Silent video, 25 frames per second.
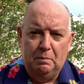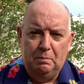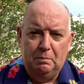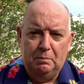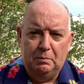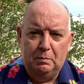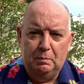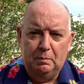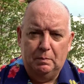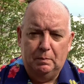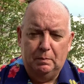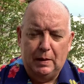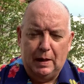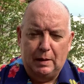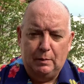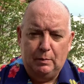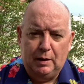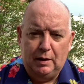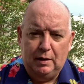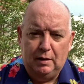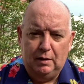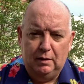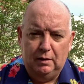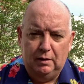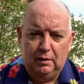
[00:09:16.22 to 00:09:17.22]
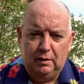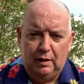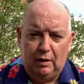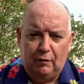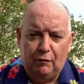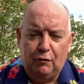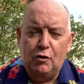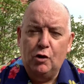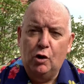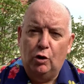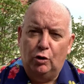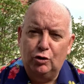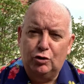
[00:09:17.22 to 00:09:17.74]
maybe, if
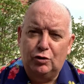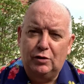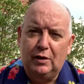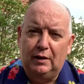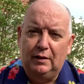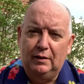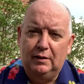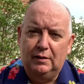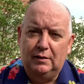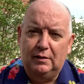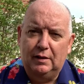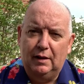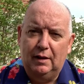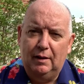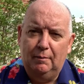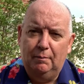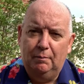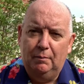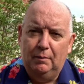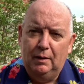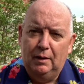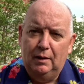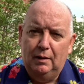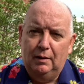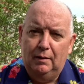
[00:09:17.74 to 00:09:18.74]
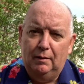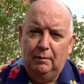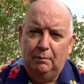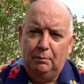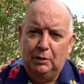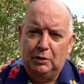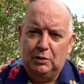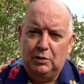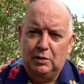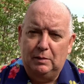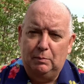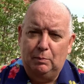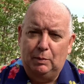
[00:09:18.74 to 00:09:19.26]
not stay the same, but
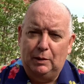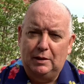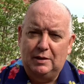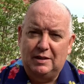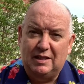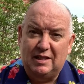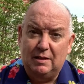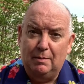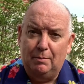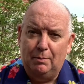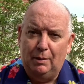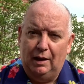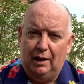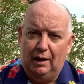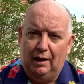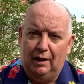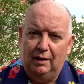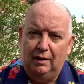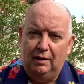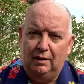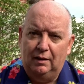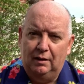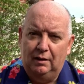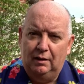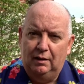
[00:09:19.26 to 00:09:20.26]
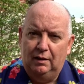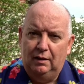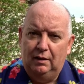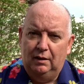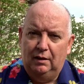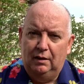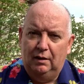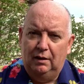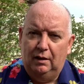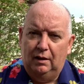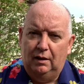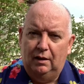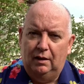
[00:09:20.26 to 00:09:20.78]
to be similar
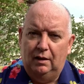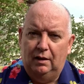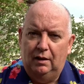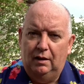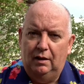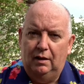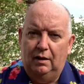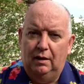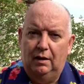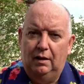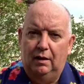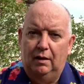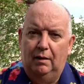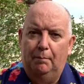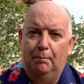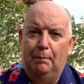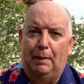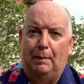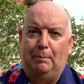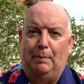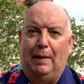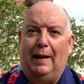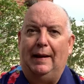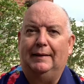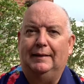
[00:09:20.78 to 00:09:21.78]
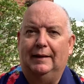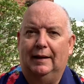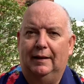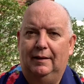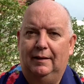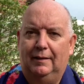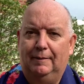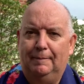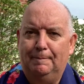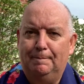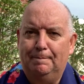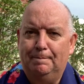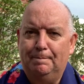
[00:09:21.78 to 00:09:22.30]
but better.
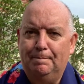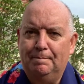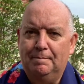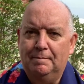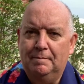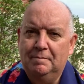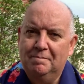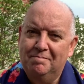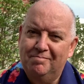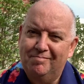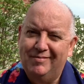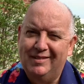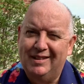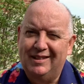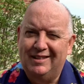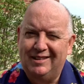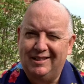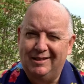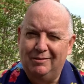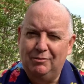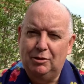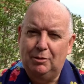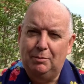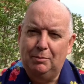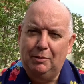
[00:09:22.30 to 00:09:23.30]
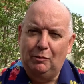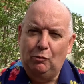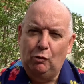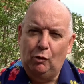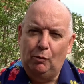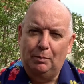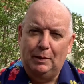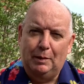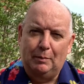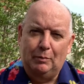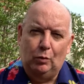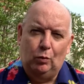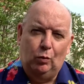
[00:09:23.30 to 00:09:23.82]
That seems to be what
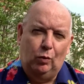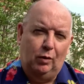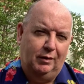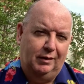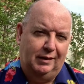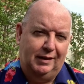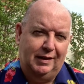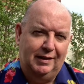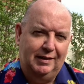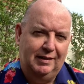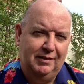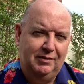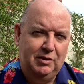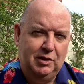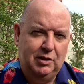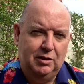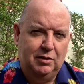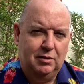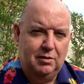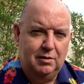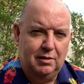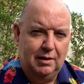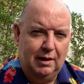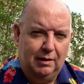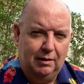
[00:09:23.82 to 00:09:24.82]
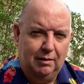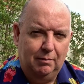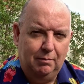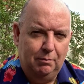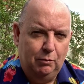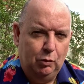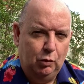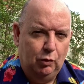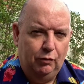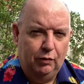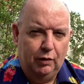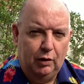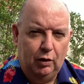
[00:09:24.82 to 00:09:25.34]
people want, kind of just like
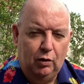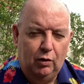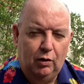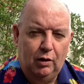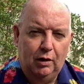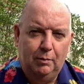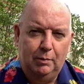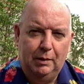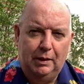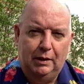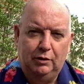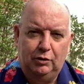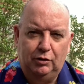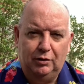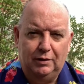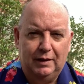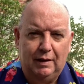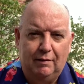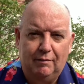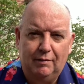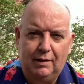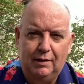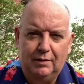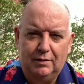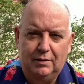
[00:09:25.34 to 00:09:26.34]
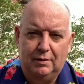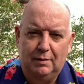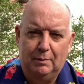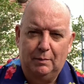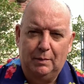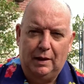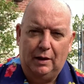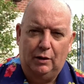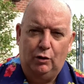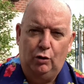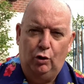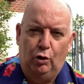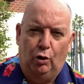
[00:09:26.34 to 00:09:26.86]
move it along a bit, just get rid of some
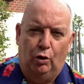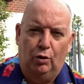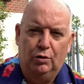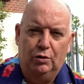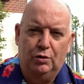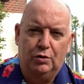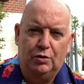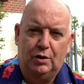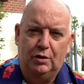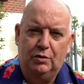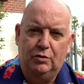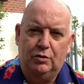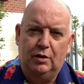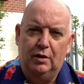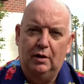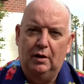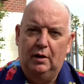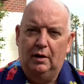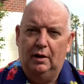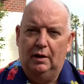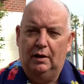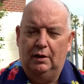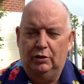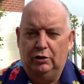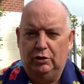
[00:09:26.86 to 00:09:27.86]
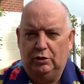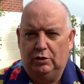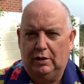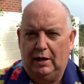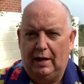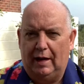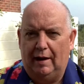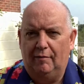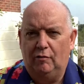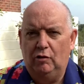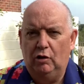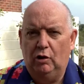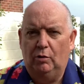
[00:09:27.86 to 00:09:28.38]
of that nonsense and just
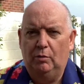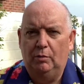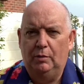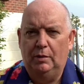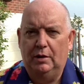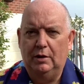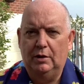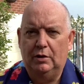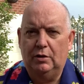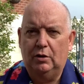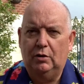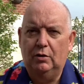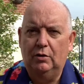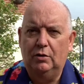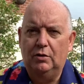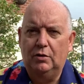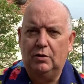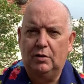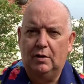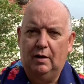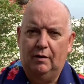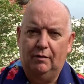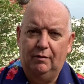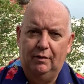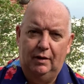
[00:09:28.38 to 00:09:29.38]
carry on with this good stuff.